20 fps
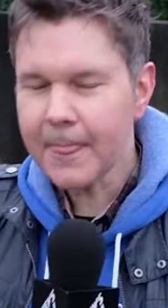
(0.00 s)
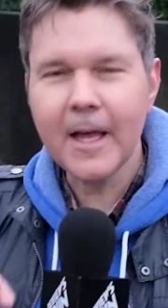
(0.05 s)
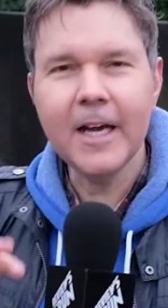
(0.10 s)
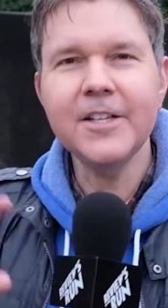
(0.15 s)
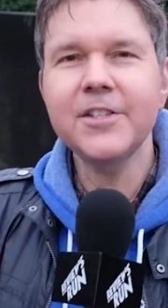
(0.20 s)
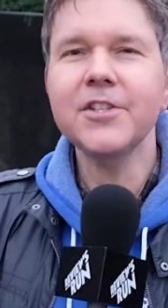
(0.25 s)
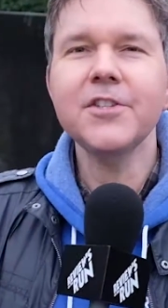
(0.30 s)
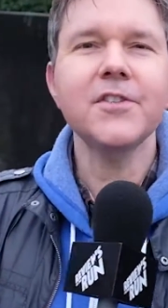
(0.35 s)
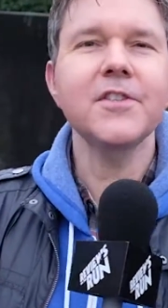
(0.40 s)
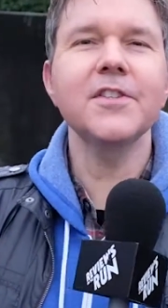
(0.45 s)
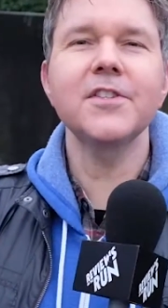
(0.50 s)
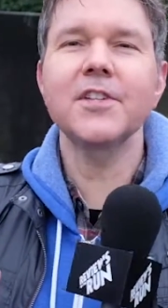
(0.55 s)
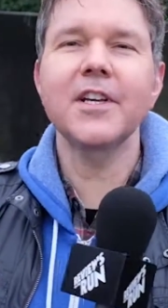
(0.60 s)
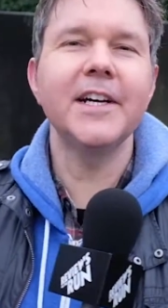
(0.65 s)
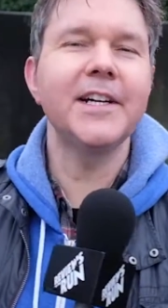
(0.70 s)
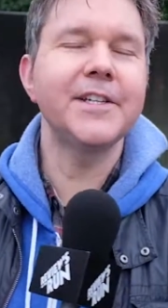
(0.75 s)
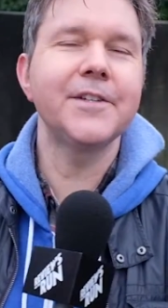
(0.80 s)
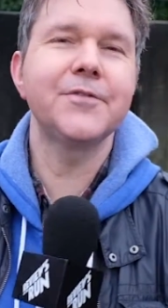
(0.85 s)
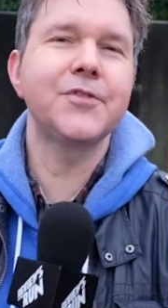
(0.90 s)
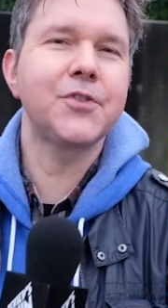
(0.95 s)
and just this
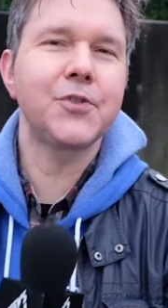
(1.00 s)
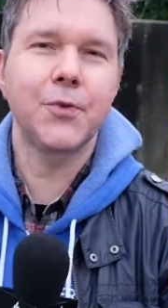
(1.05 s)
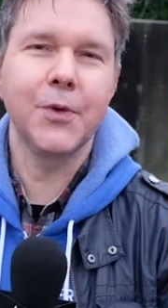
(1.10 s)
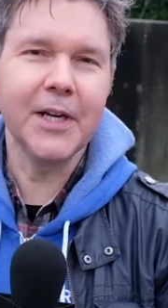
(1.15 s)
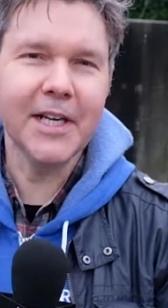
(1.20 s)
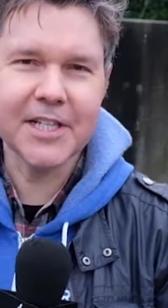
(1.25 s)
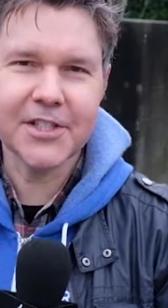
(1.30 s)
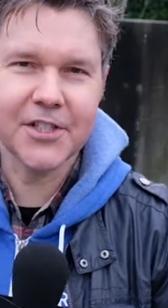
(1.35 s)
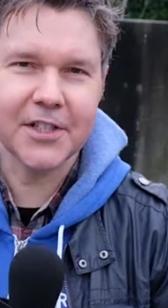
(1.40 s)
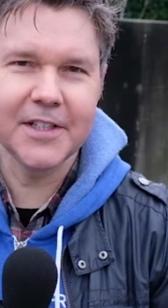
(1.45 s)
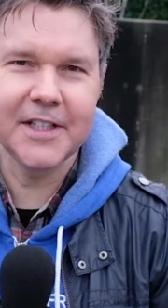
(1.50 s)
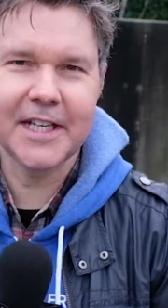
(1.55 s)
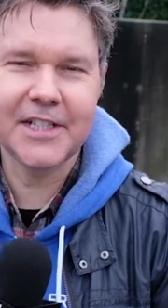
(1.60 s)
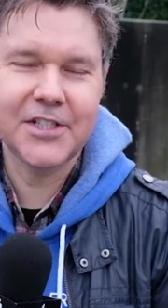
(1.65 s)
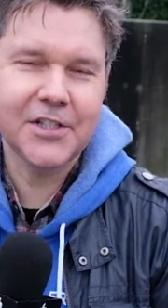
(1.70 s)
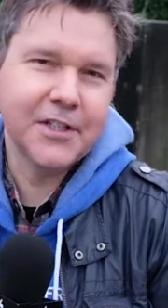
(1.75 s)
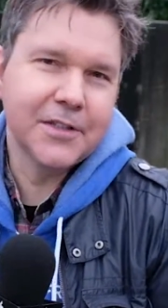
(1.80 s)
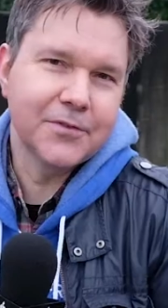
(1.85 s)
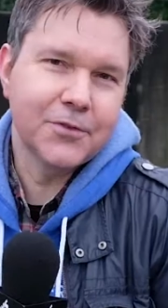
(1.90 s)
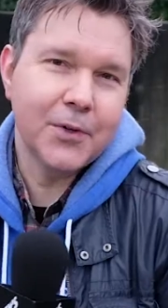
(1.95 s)
kind of strange
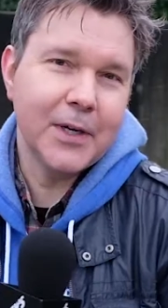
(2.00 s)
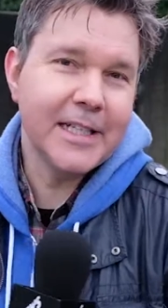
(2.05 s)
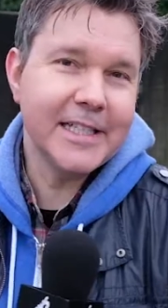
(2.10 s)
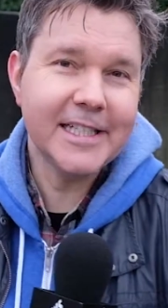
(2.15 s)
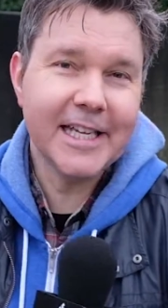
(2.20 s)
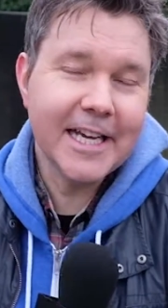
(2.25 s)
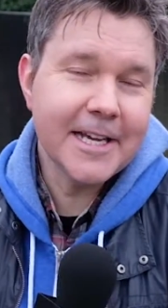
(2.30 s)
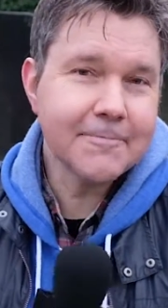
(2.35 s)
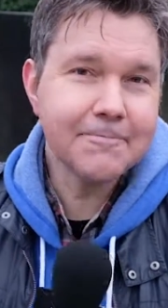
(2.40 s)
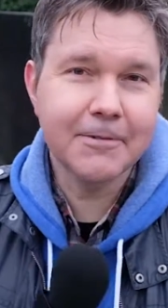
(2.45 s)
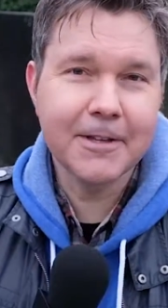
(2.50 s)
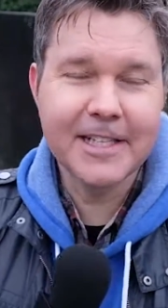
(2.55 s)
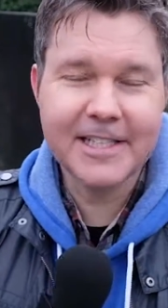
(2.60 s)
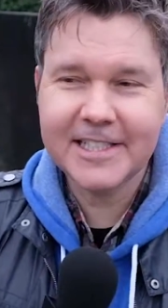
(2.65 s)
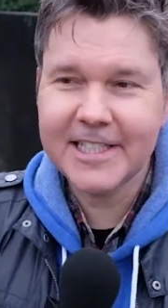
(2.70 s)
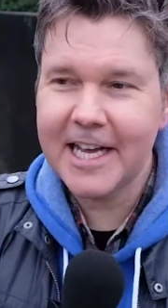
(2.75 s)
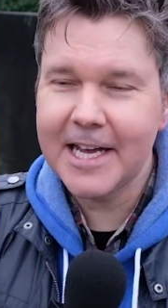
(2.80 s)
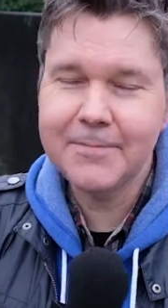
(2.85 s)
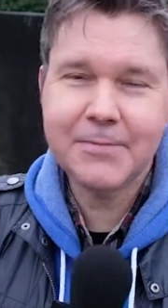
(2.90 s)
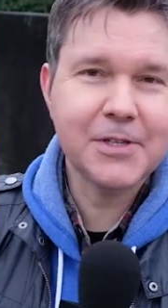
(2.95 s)
collection of great gameplay
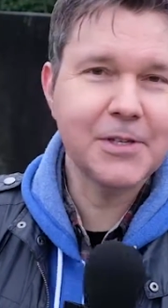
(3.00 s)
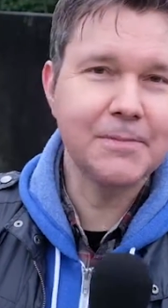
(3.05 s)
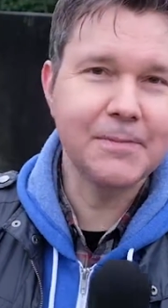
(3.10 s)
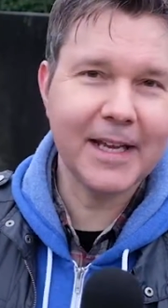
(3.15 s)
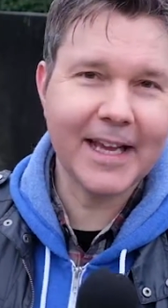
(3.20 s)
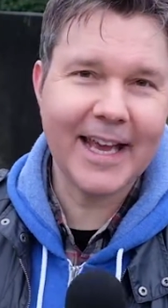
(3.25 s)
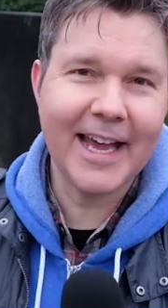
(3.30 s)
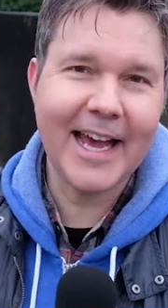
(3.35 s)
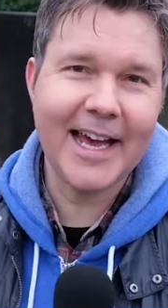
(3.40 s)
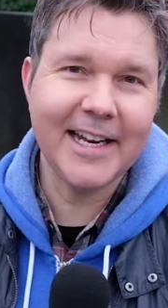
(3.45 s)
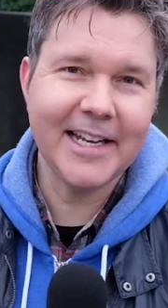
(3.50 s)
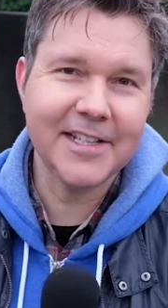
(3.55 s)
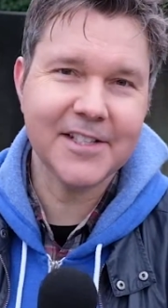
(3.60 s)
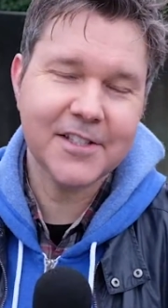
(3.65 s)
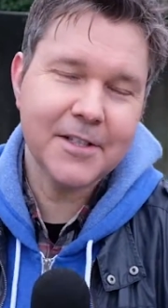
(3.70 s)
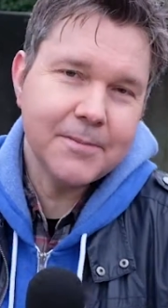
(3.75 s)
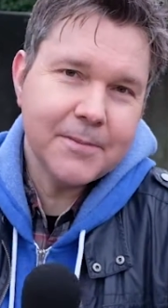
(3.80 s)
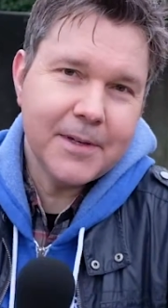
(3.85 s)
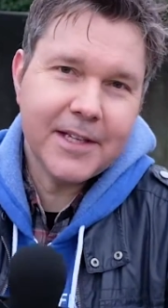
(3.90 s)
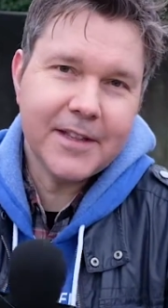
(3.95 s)
types and mechanics
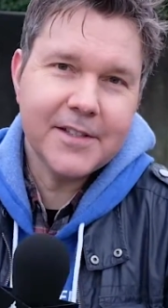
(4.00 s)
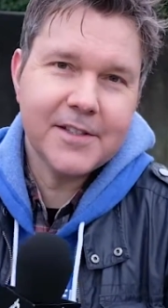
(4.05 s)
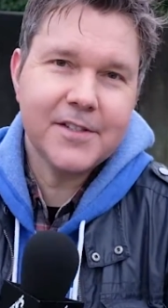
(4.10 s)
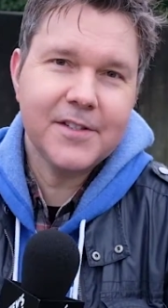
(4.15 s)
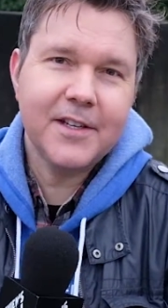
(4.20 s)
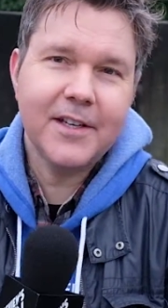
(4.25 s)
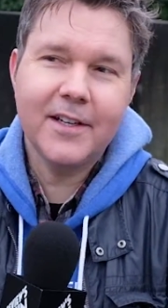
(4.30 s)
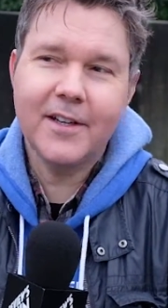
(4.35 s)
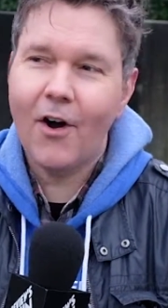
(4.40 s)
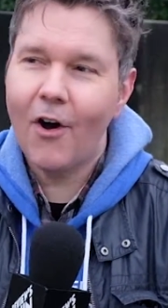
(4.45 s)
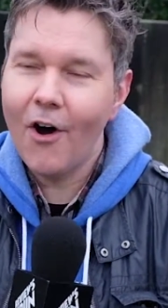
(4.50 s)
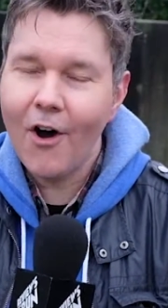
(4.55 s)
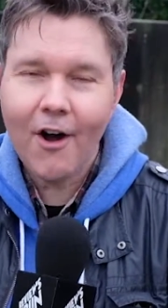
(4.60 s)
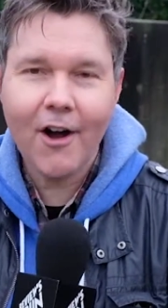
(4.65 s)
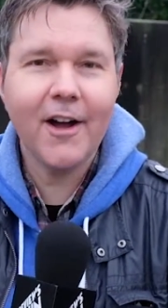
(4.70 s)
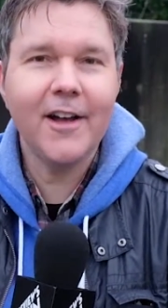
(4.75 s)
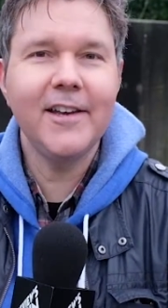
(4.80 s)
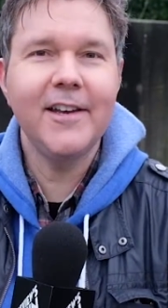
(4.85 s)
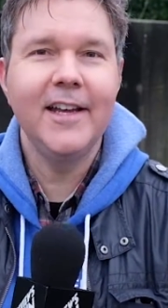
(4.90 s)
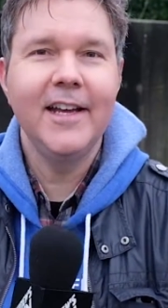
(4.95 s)
that make this thing
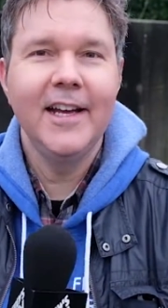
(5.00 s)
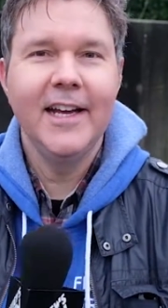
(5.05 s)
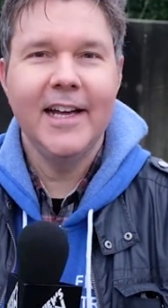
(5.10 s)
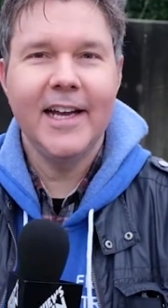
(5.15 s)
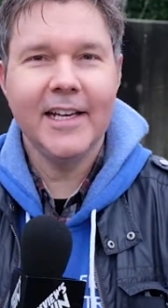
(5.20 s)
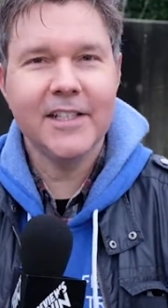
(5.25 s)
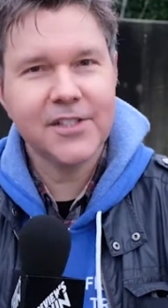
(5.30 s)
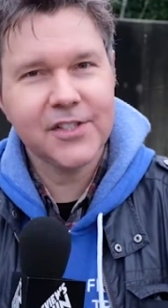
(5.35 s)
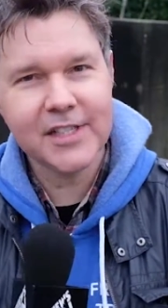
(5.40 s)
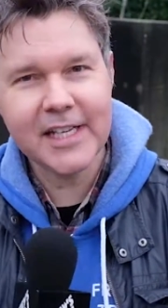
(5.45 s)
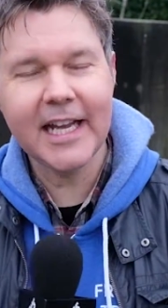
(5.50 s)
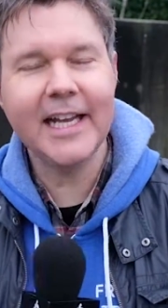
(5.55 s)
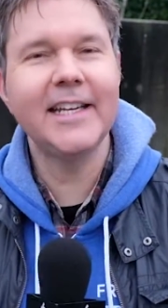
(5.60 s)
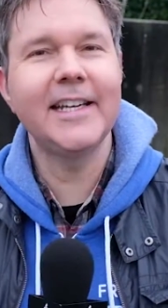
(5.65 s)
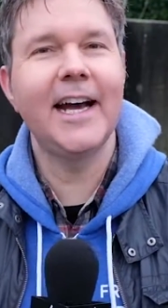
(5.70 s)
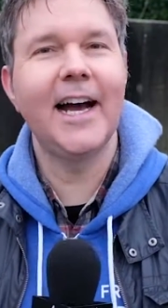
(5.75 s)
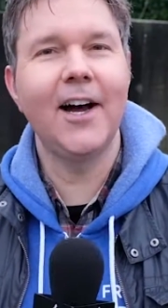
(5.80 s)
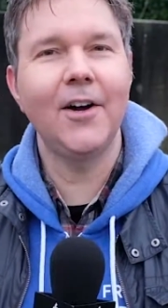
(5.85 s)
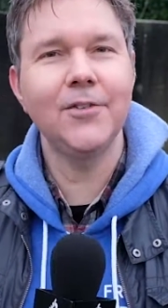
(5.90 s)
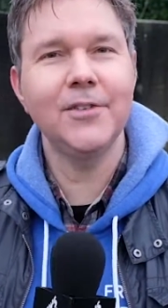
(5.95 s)
odd and stand
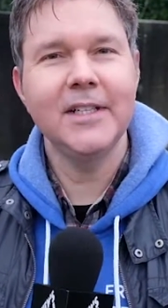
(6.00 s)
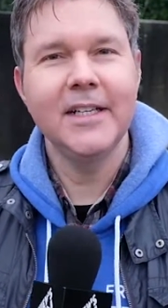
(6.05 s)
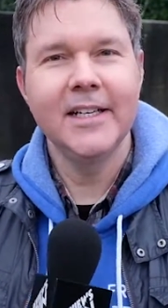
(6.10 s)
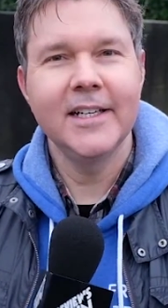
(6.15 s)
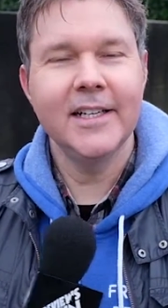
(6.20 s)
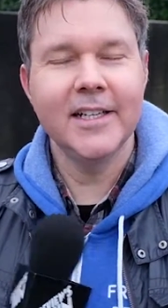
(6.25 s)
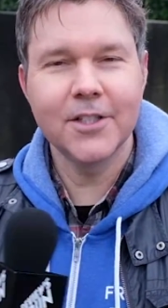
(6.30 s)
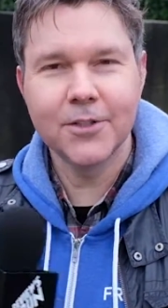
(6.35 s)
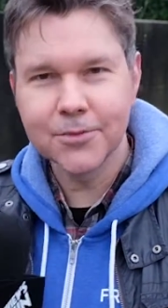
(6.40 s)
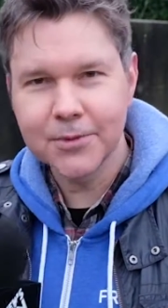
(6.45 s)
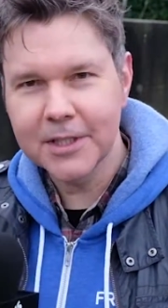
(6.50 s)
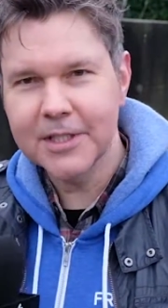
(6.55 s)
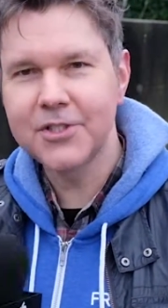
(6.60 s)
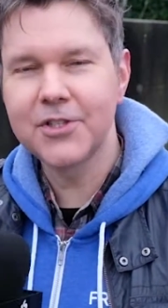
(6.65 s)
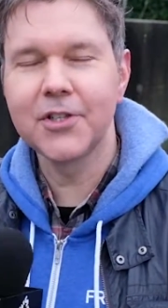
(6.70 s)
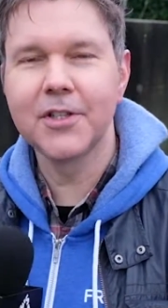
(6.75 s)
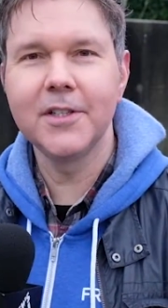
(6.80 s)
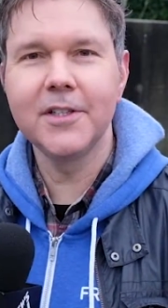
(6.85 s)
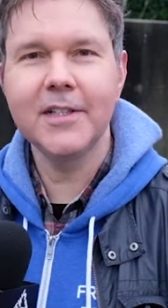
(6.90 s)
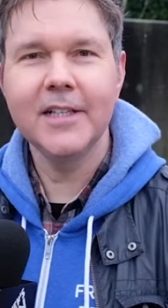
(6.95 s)
out and
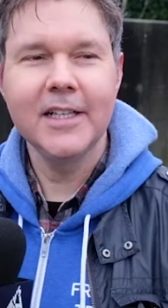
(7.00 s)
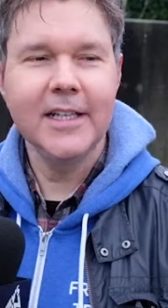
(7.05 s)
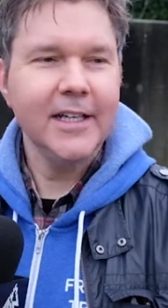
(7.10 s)
original,